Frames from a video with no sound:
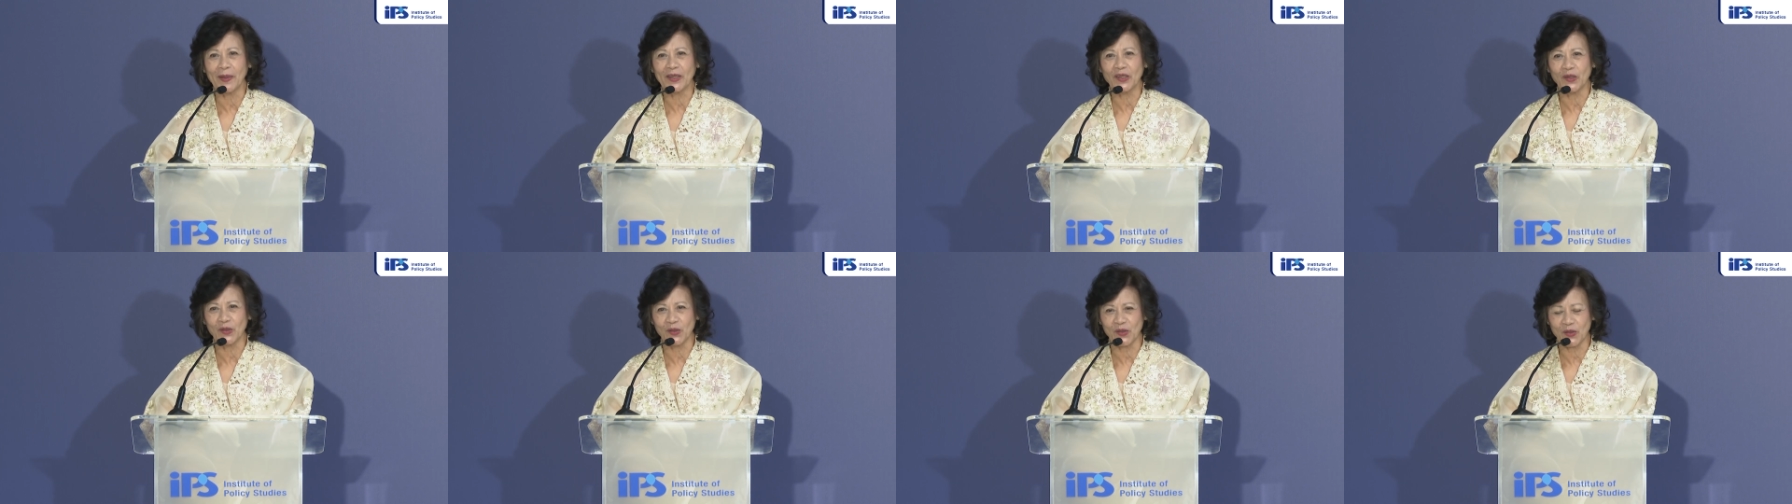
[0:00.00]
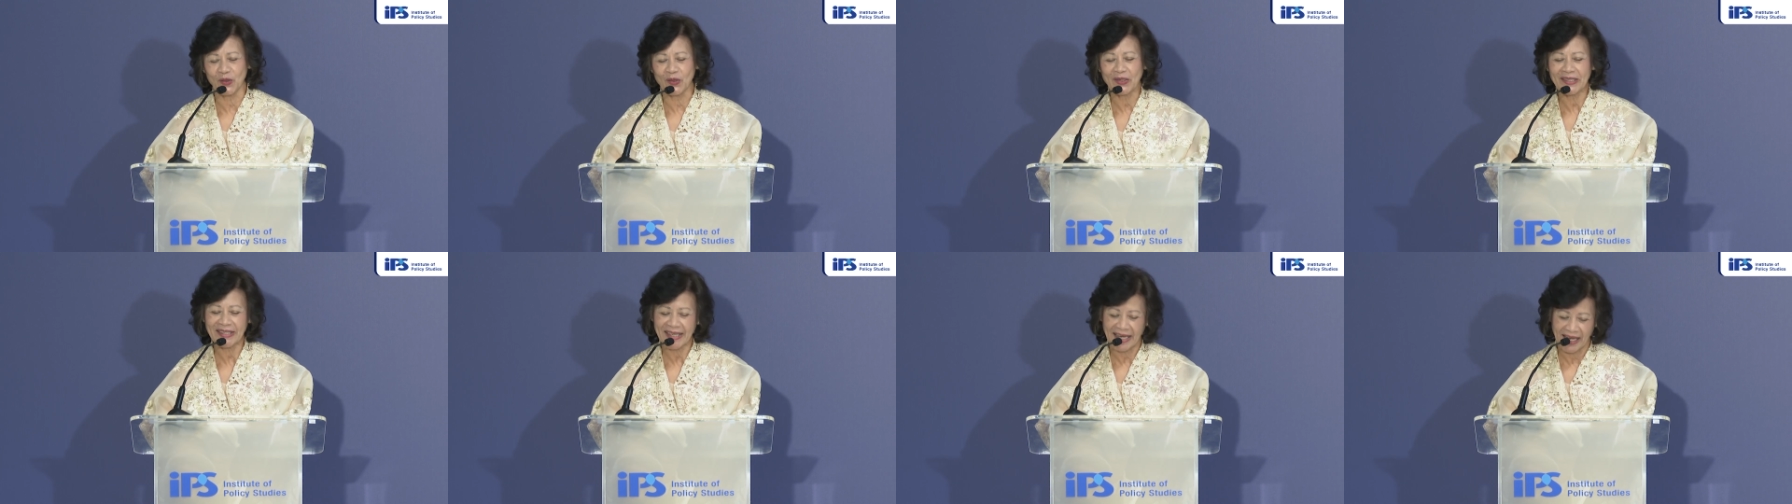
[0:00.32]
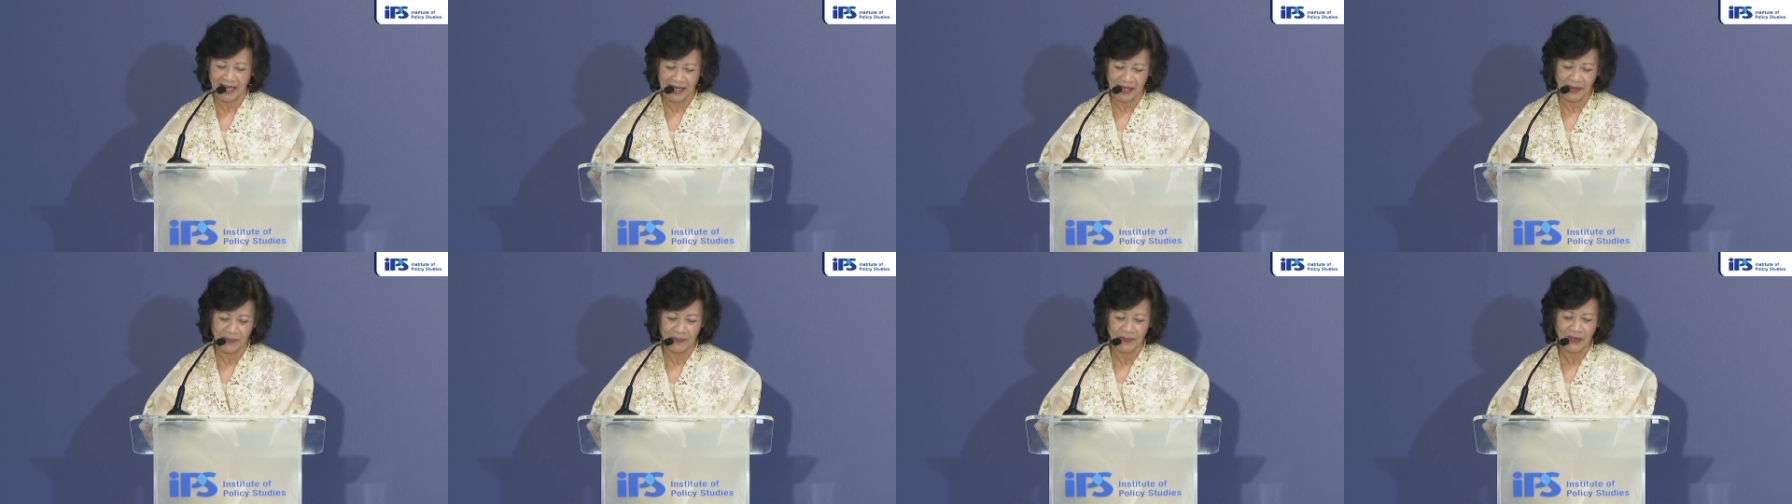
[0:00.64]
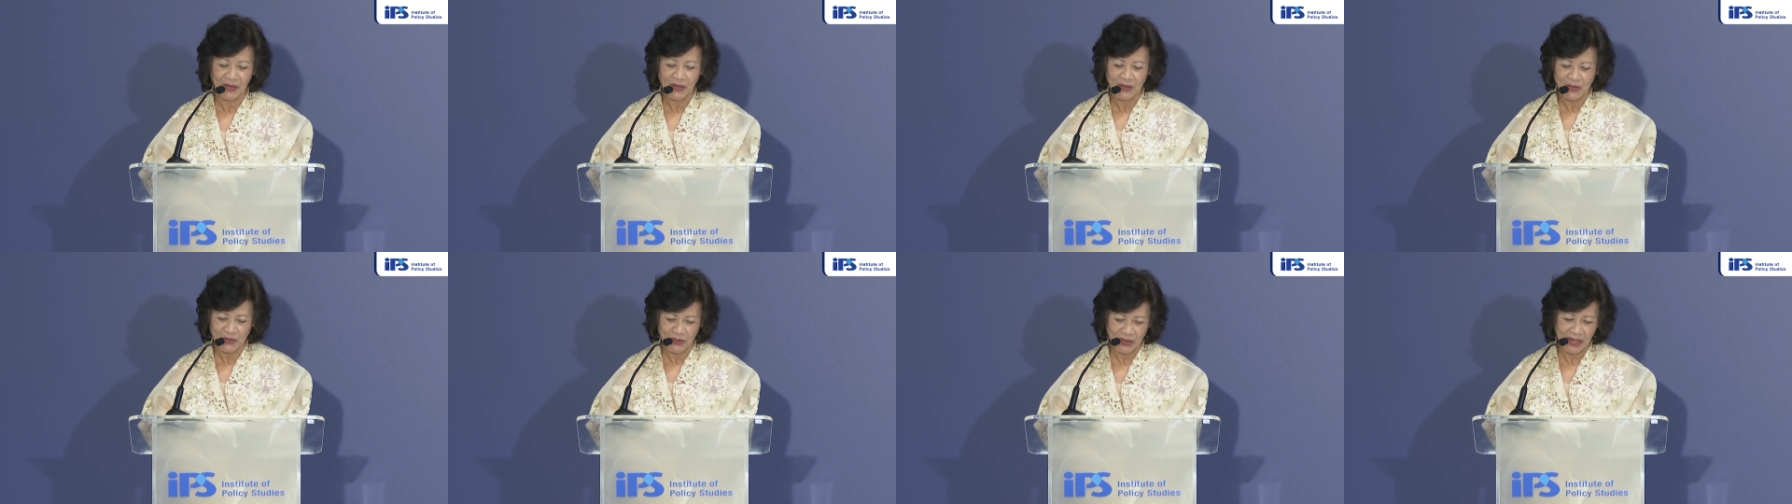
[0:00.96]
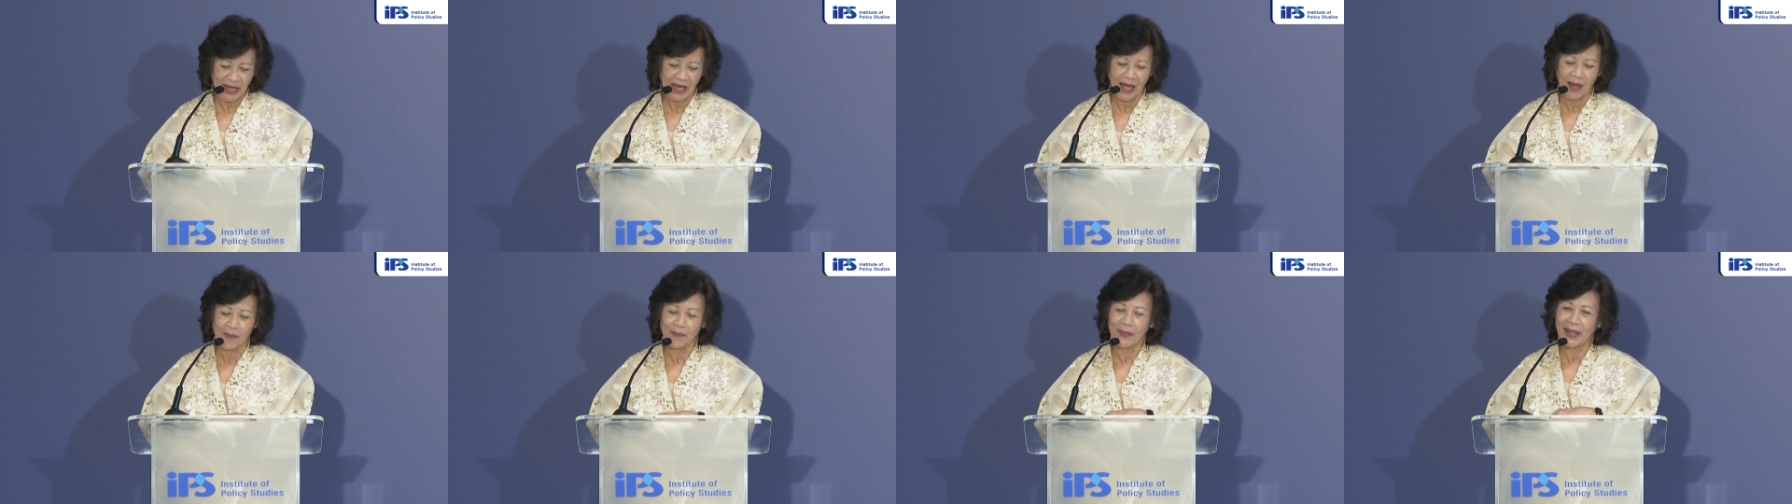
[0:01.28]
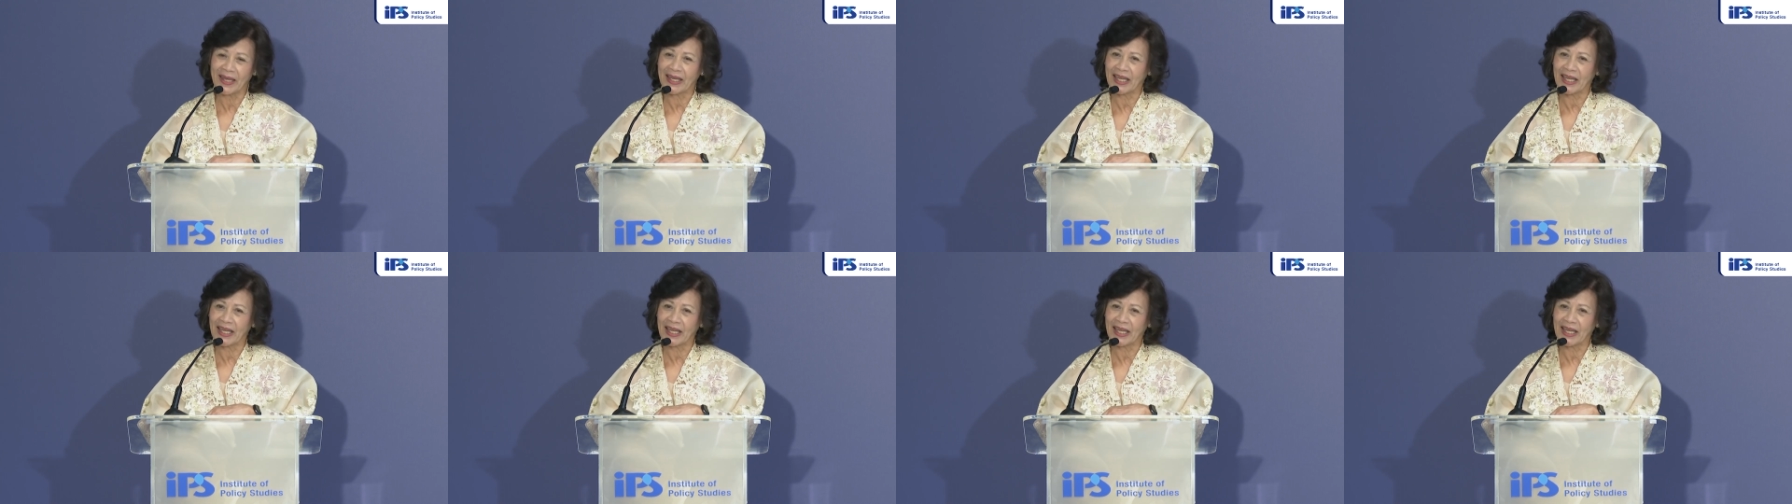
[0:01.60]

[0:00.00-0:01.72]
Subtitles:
but you took time to come,